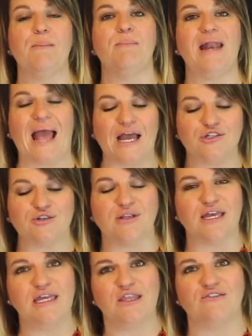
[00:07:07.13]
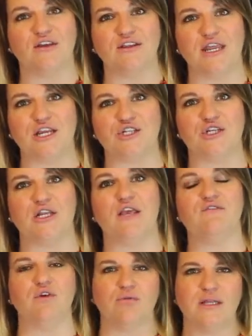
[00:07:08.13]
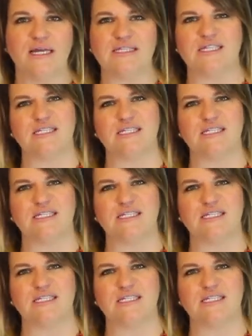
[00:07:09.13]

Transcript: But as you're laying the foundation, if you realize